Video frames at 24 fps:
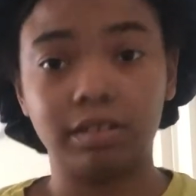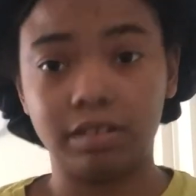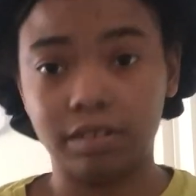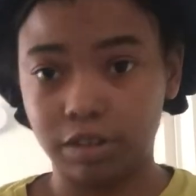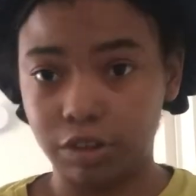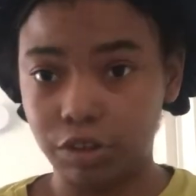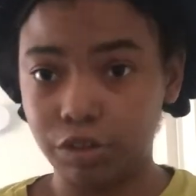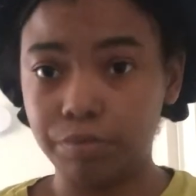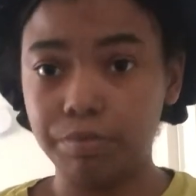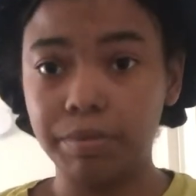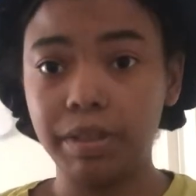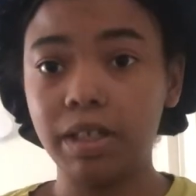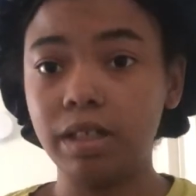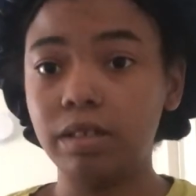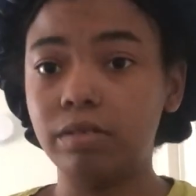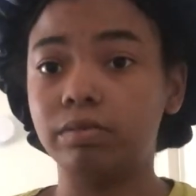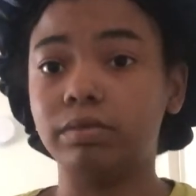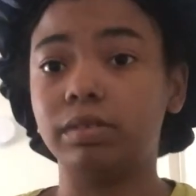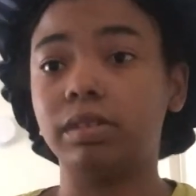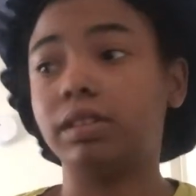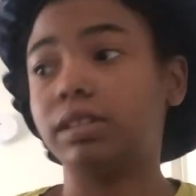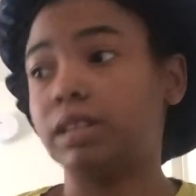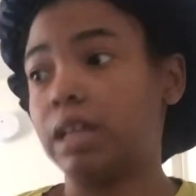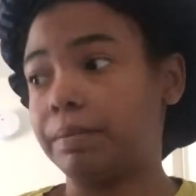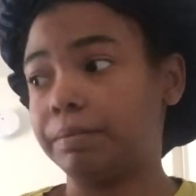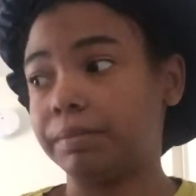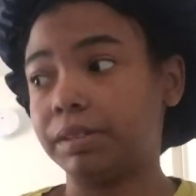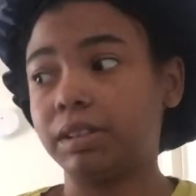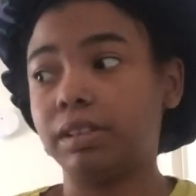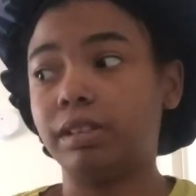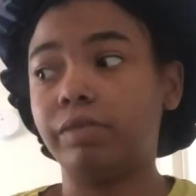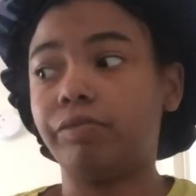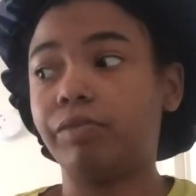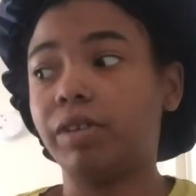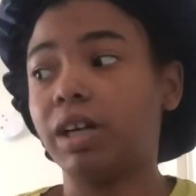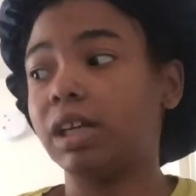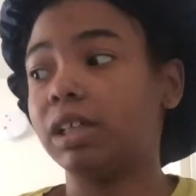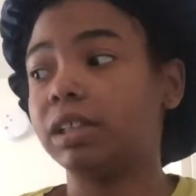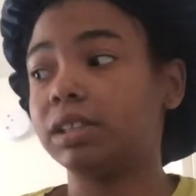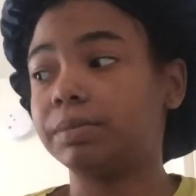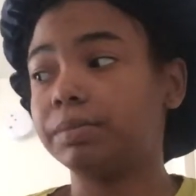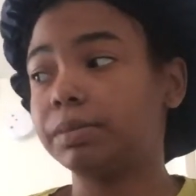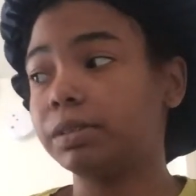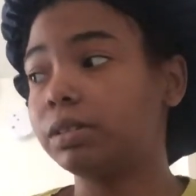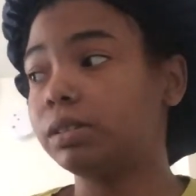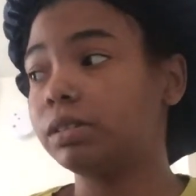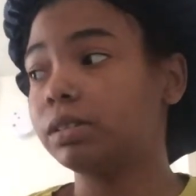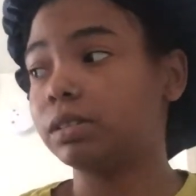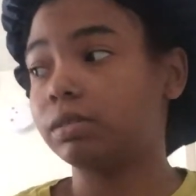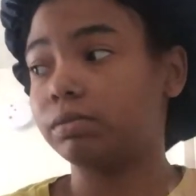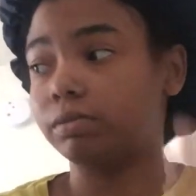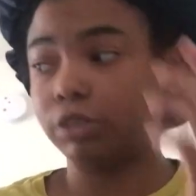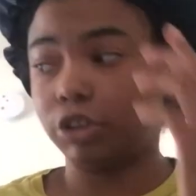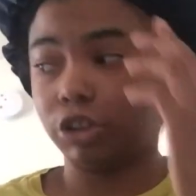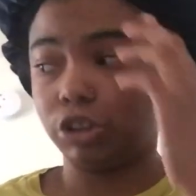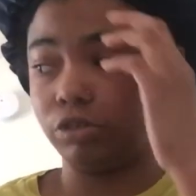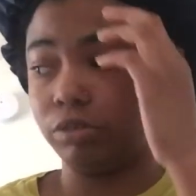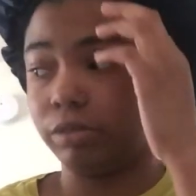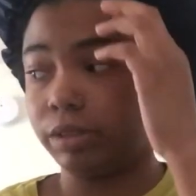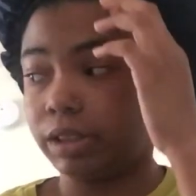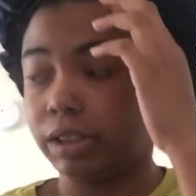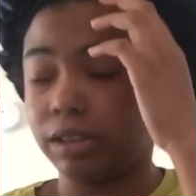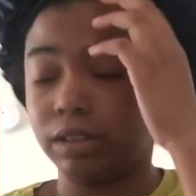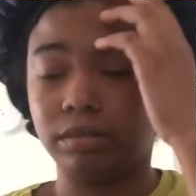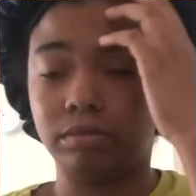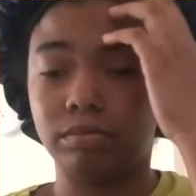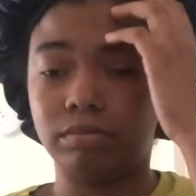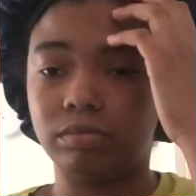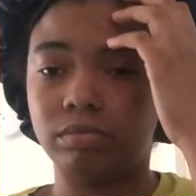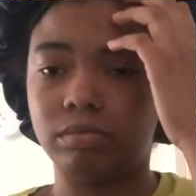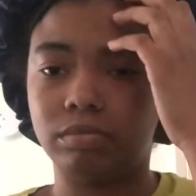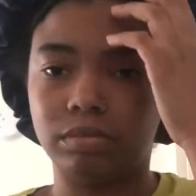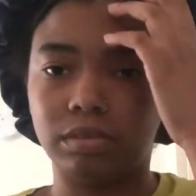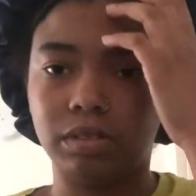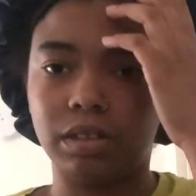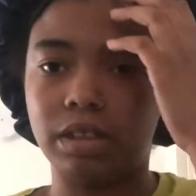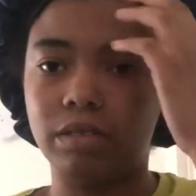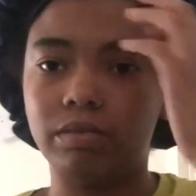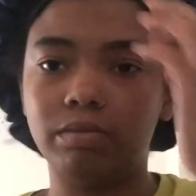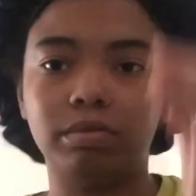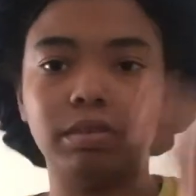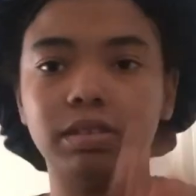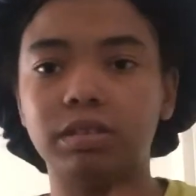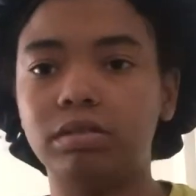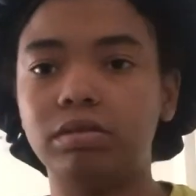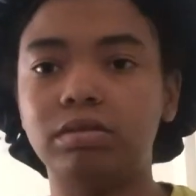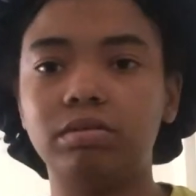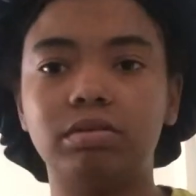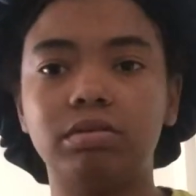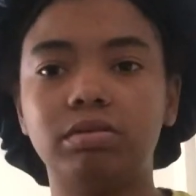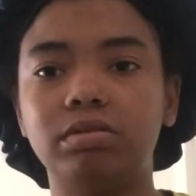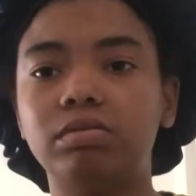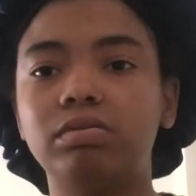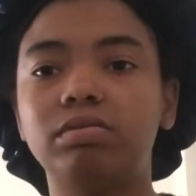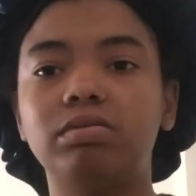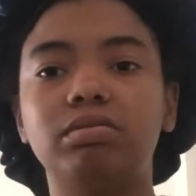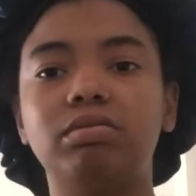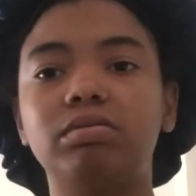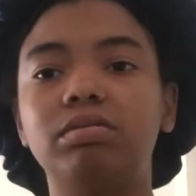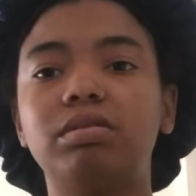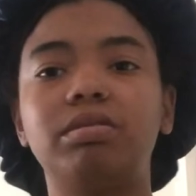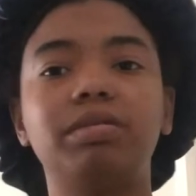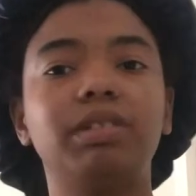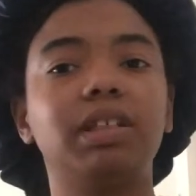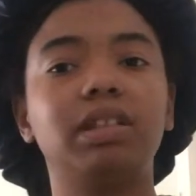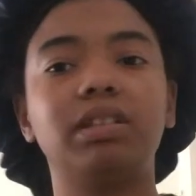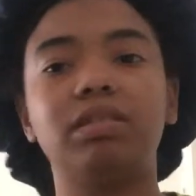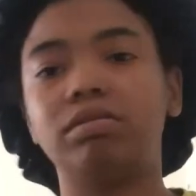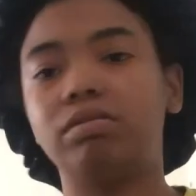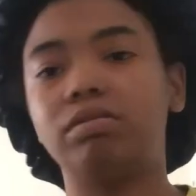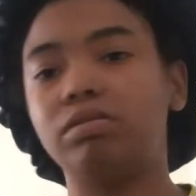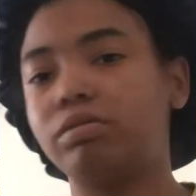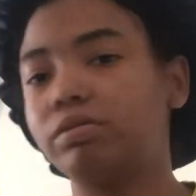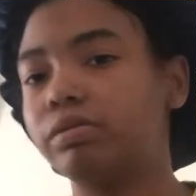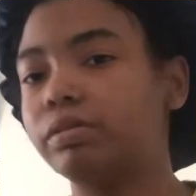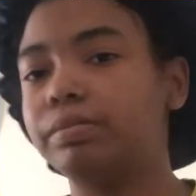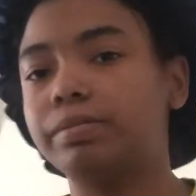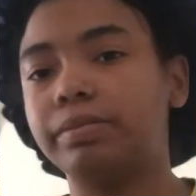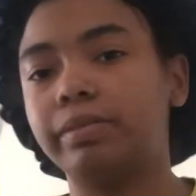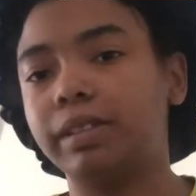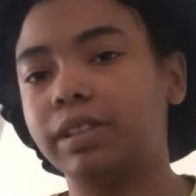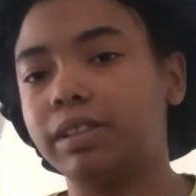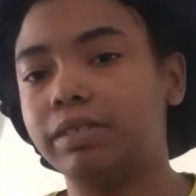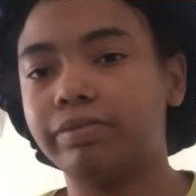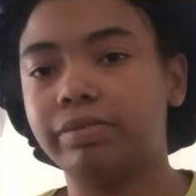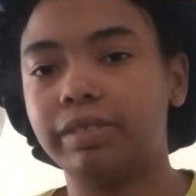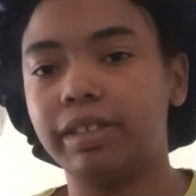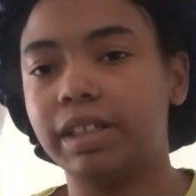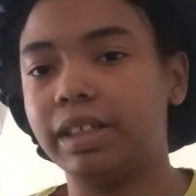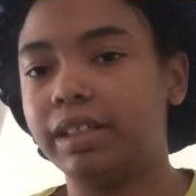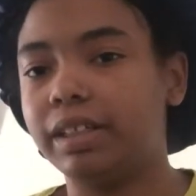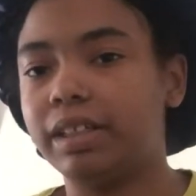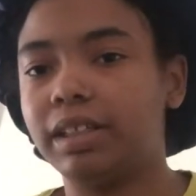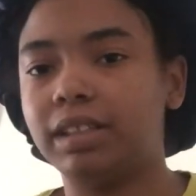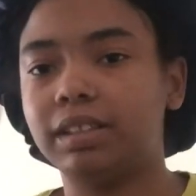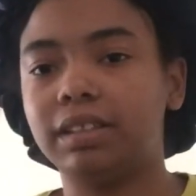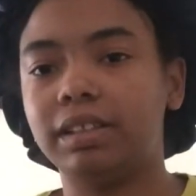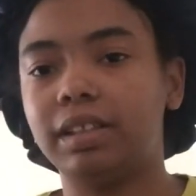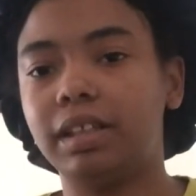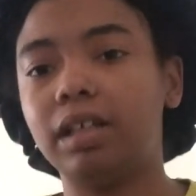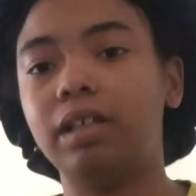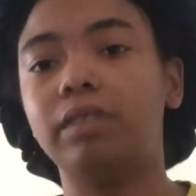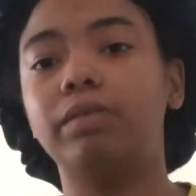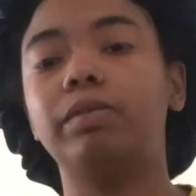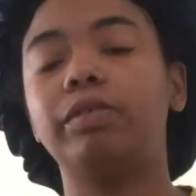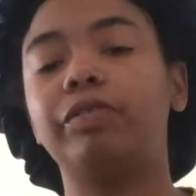you be on, the type of stuff I experience with you. Like, that wasn't no cool. You don't get no cool points for that. That's lame.